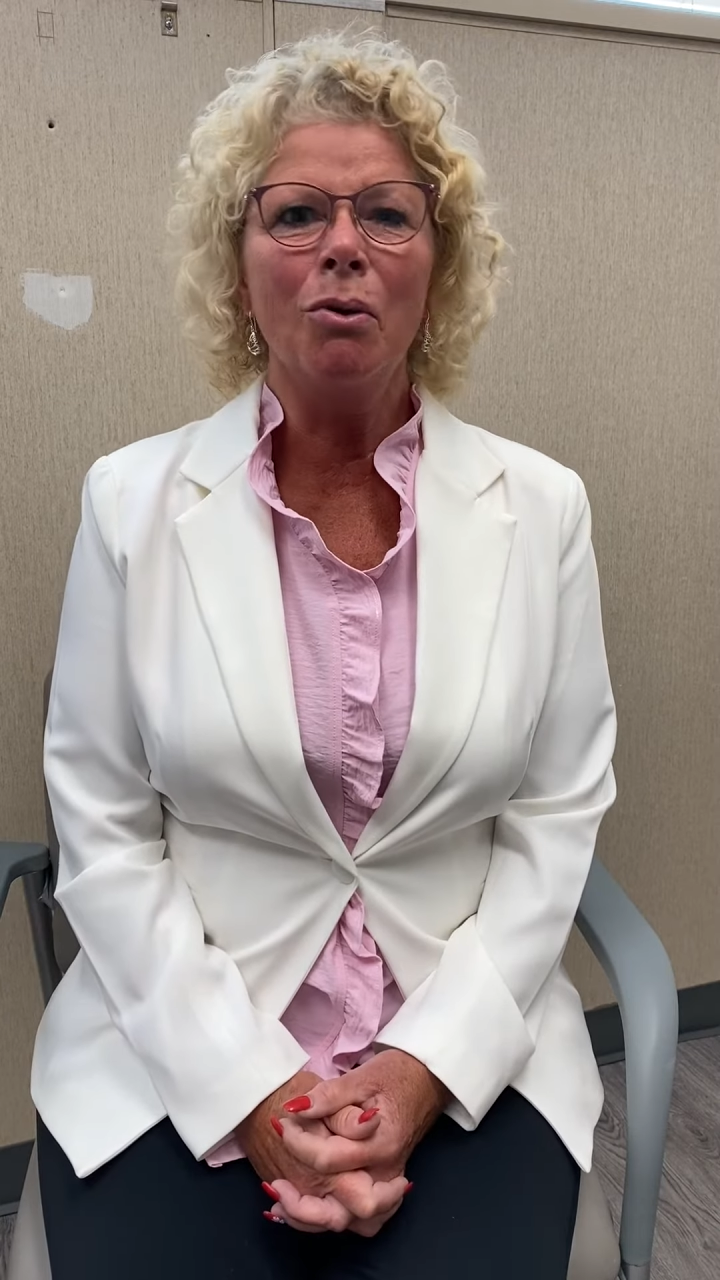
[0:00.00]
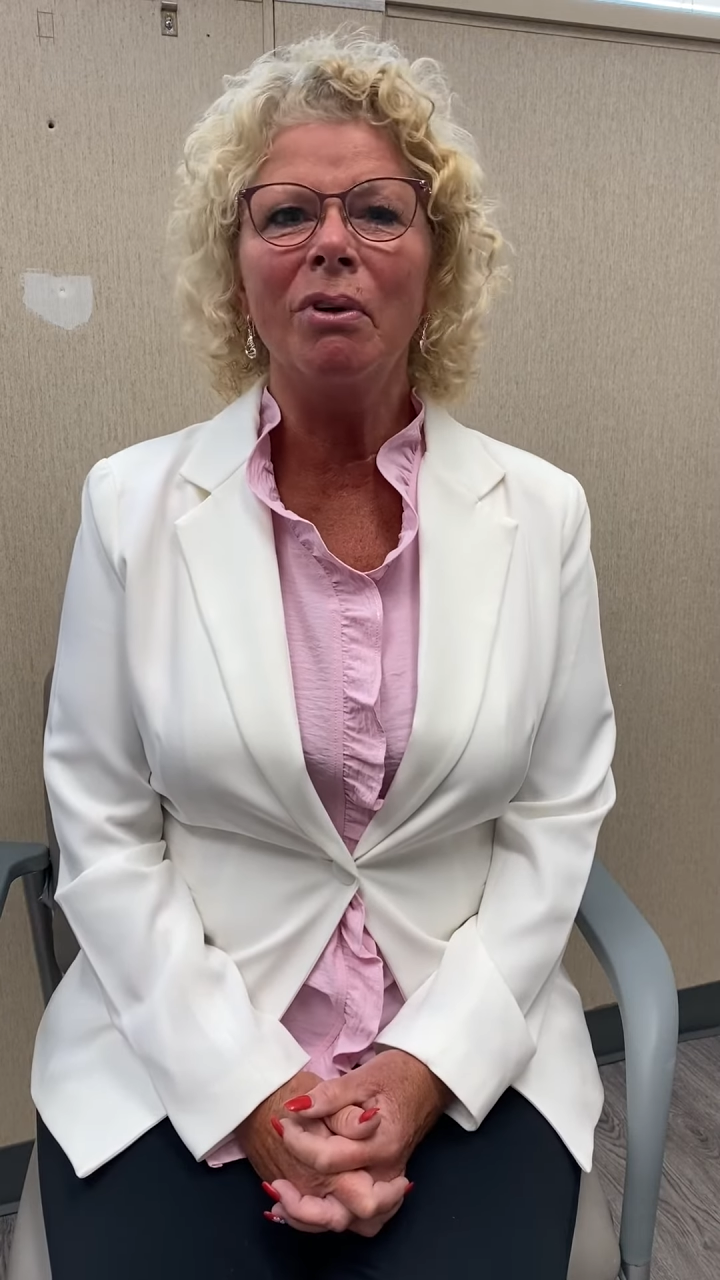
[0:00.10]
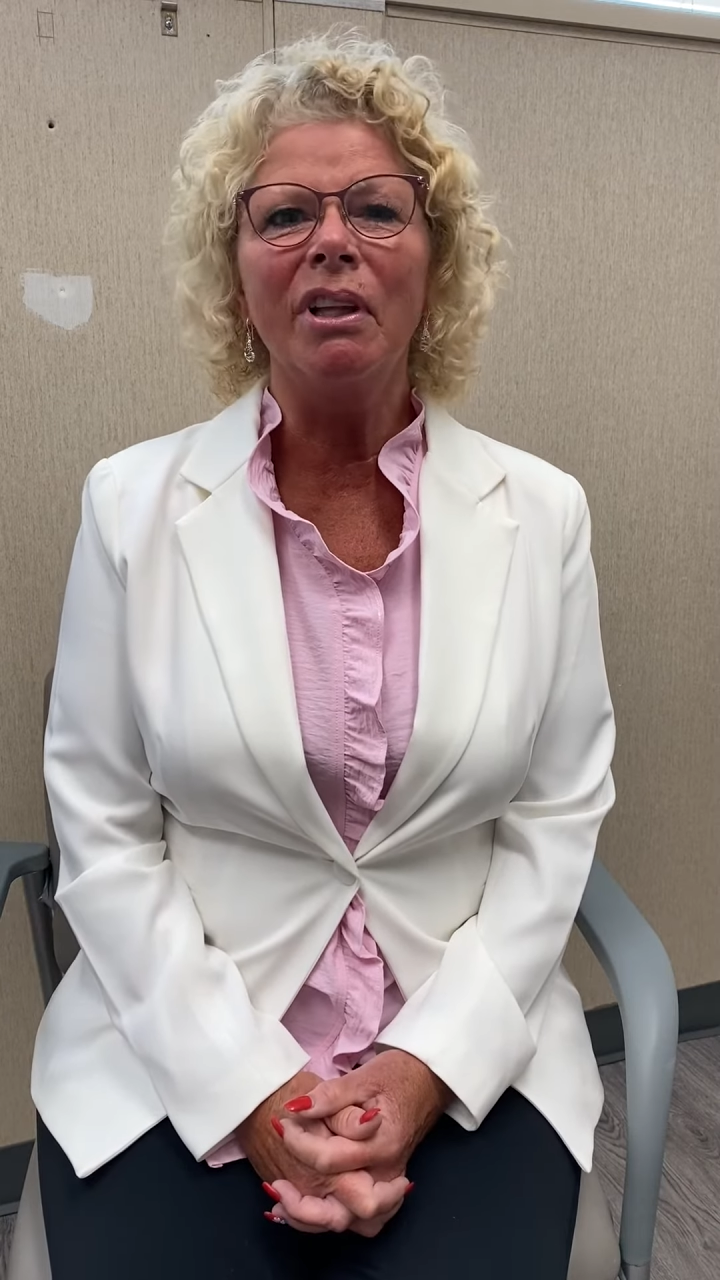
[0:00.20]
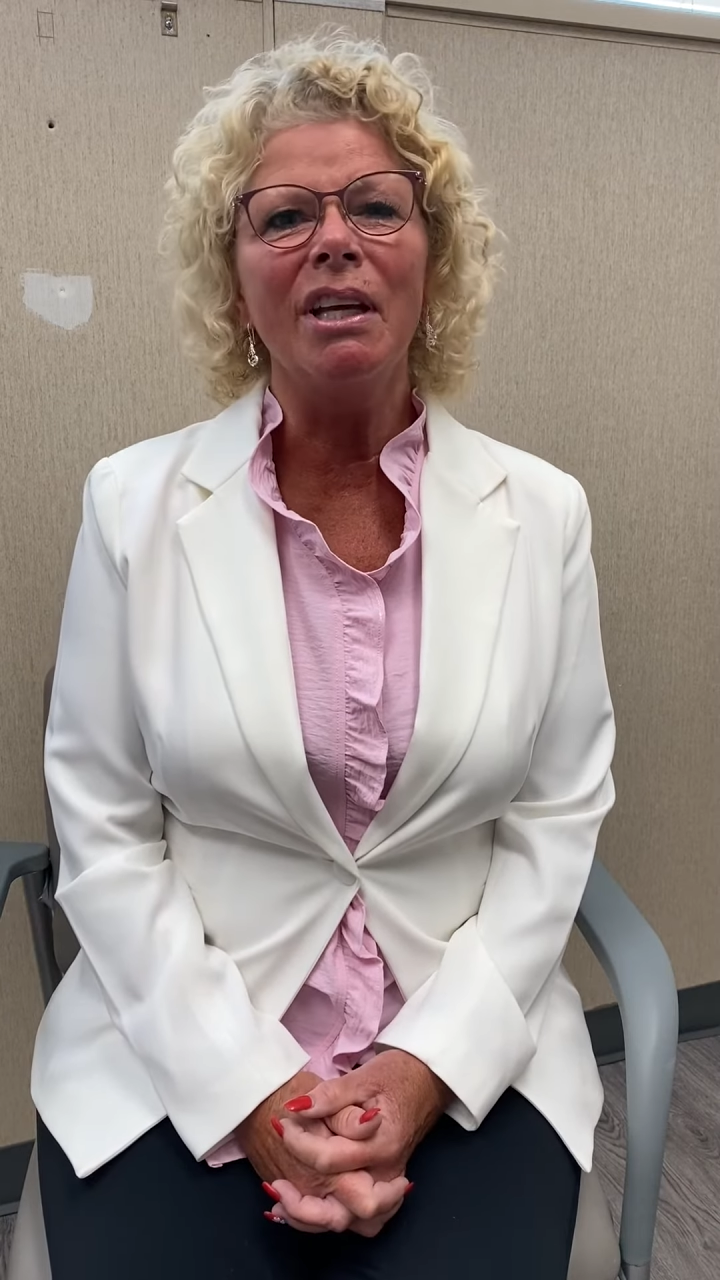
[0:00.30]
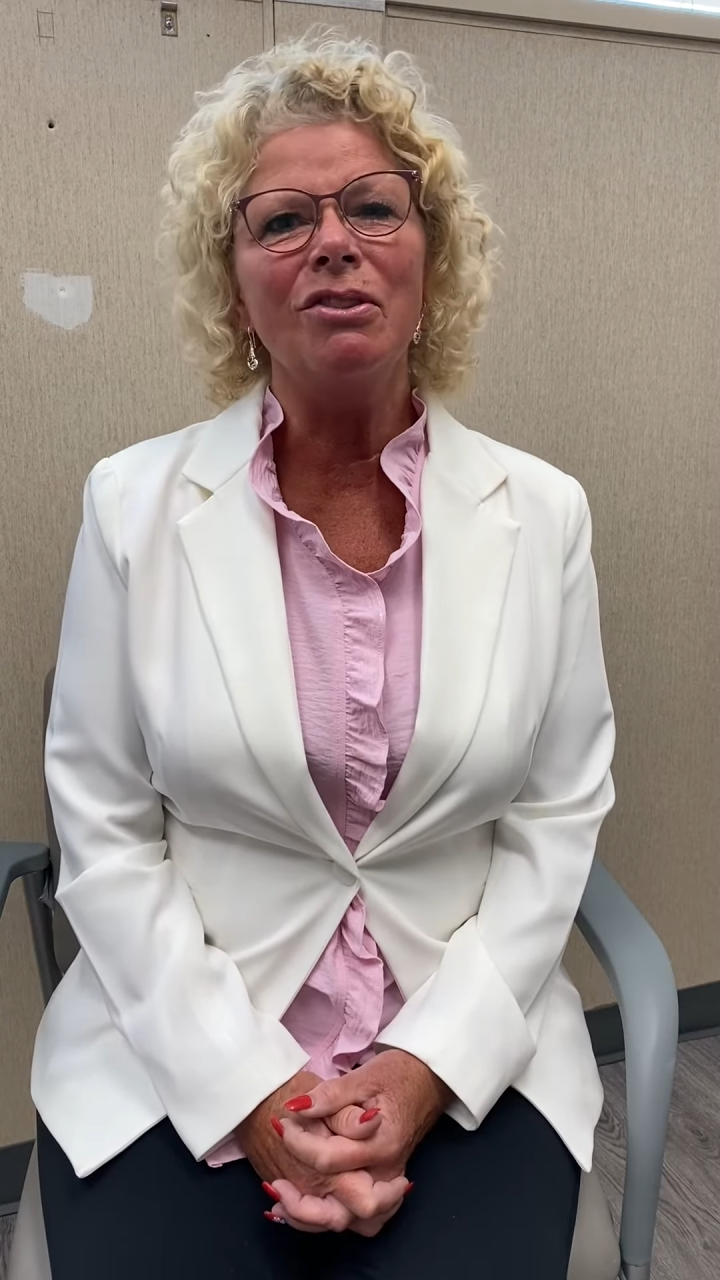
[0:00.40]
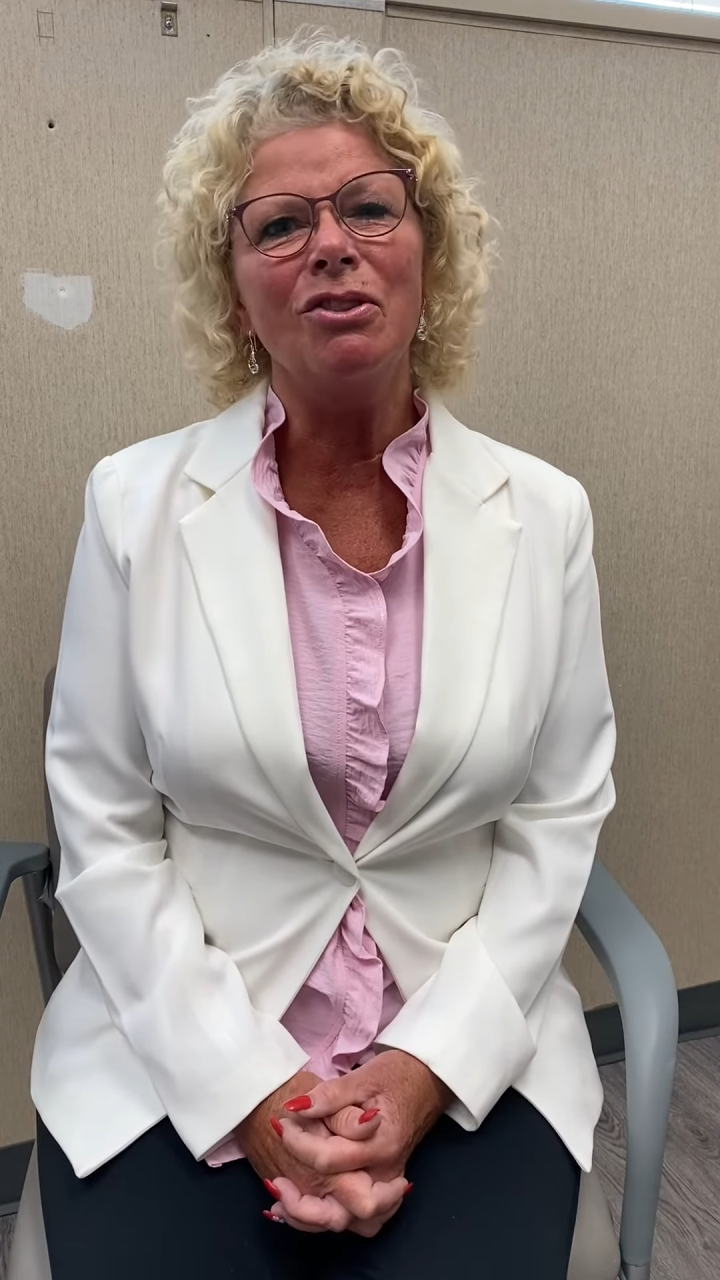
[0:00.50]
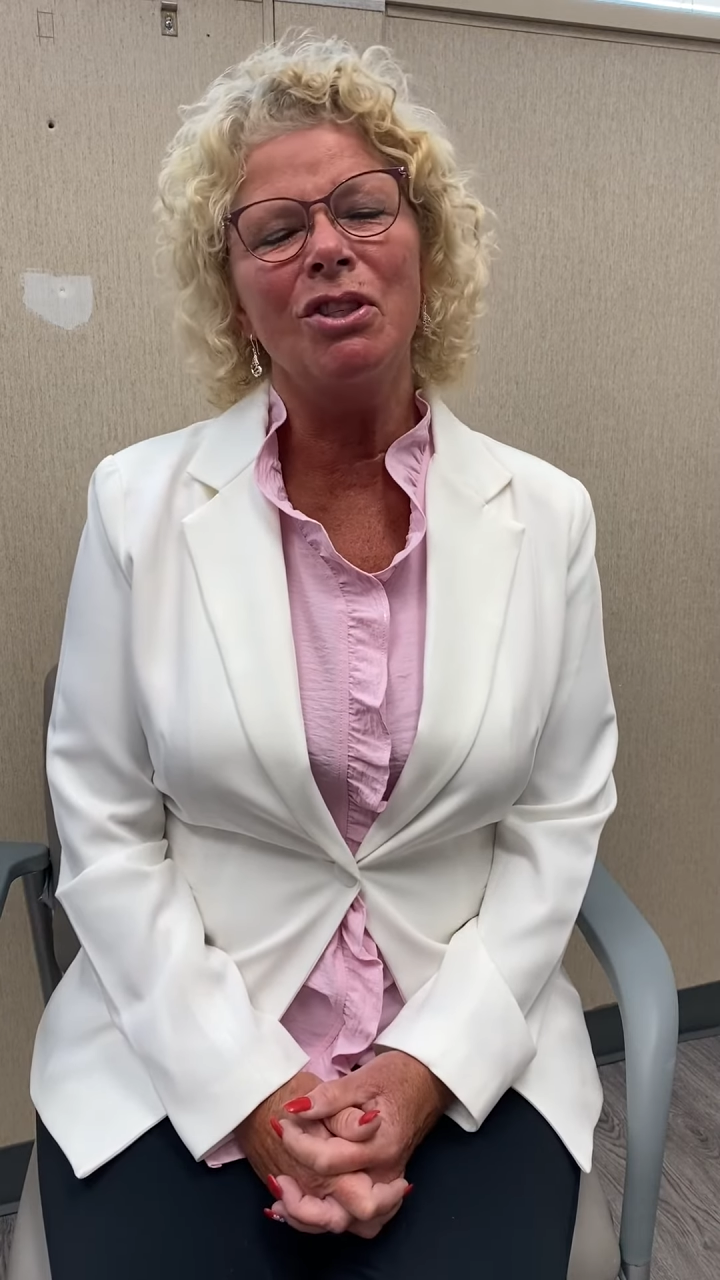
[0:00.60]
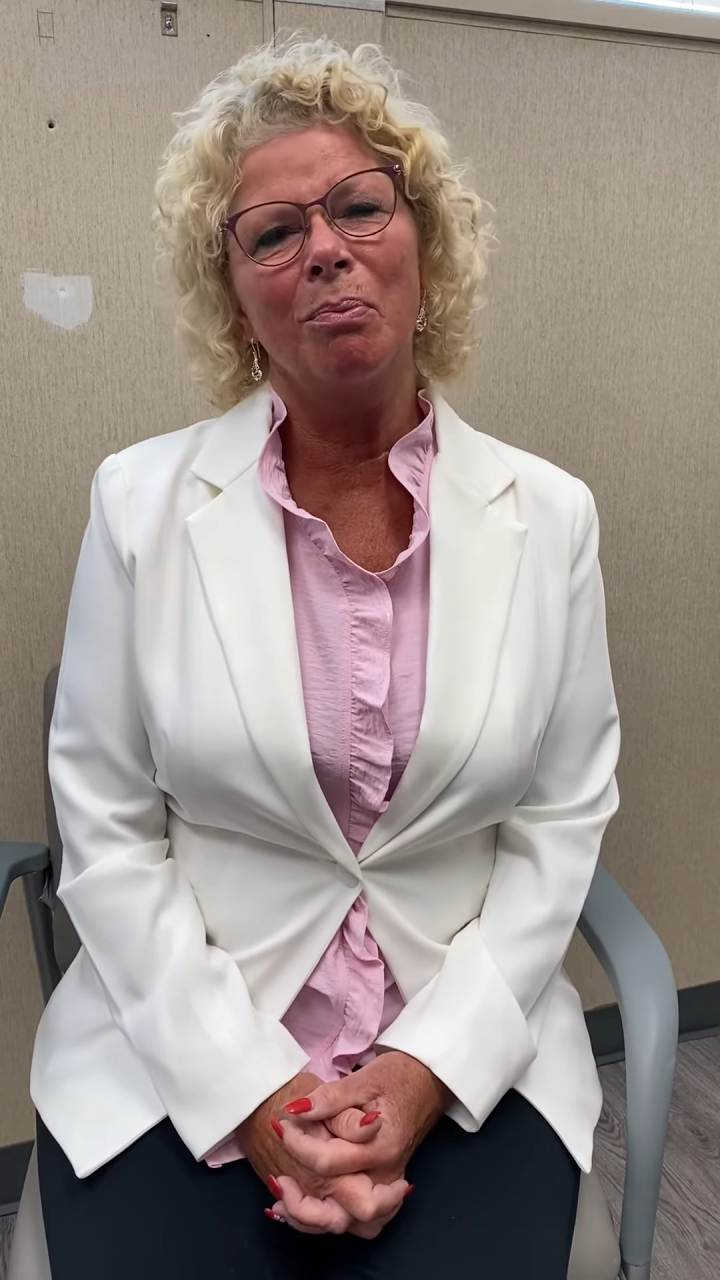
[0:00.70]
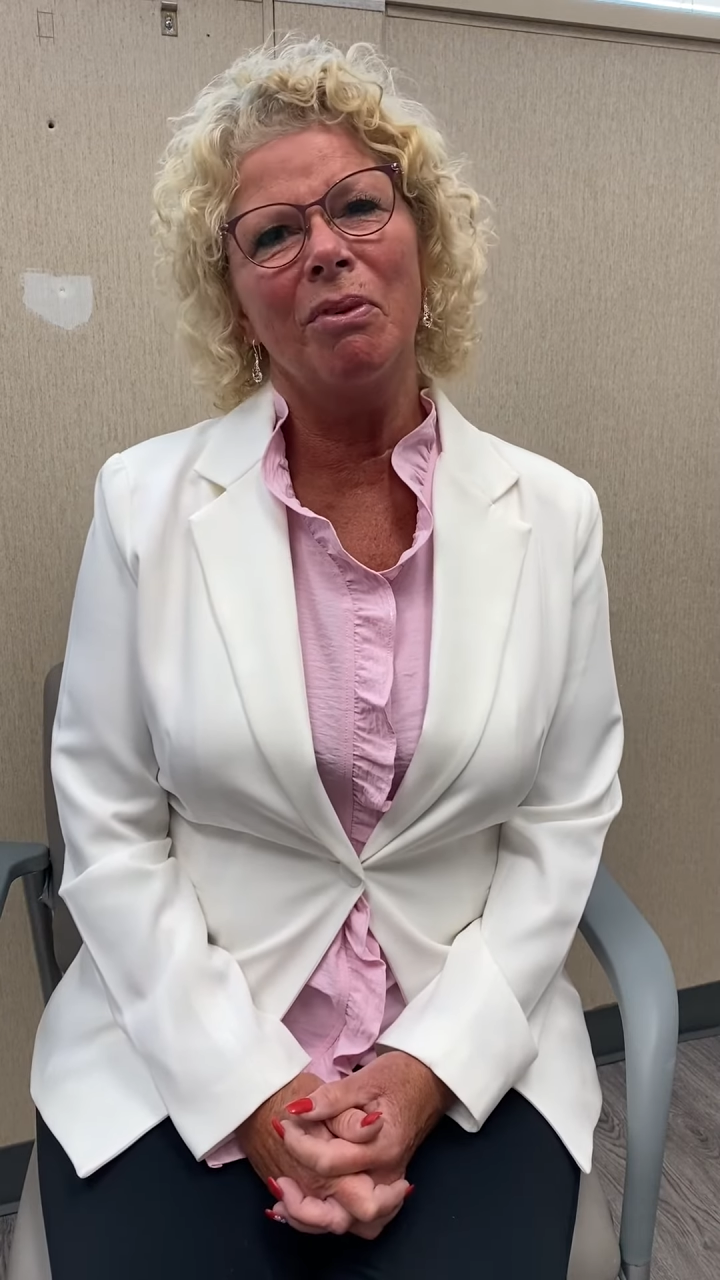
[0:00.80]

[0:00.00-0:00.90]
relationship